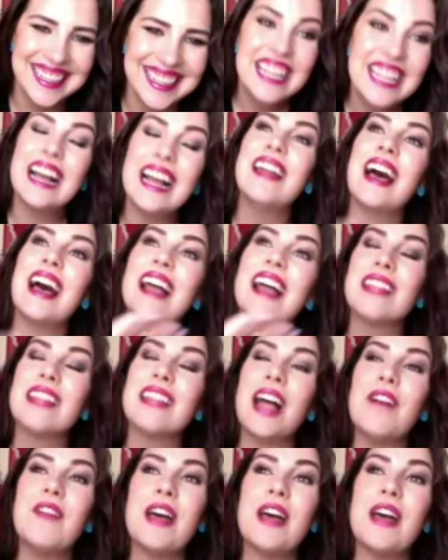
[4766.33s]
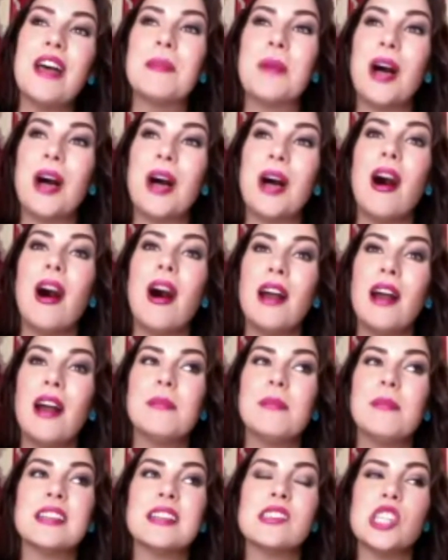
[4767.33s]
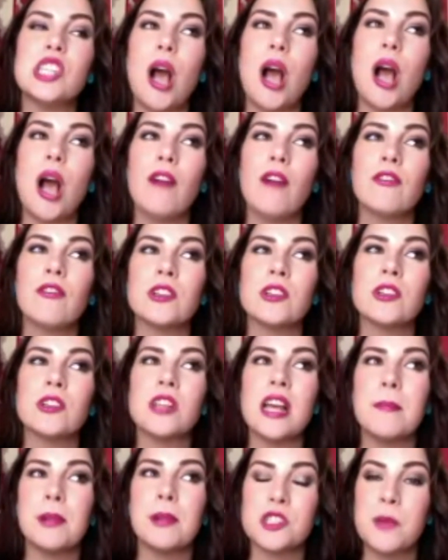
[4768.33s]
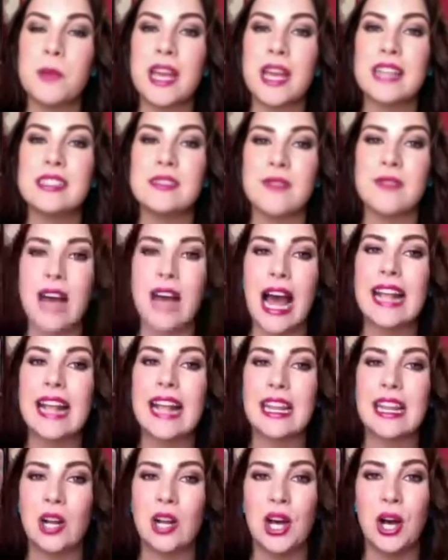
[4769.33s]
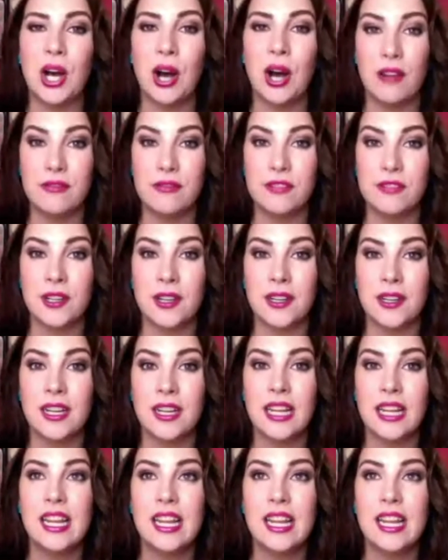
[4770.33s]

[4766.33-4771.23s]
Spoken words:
I love having Mom on because she offers a perspective I cannot offer.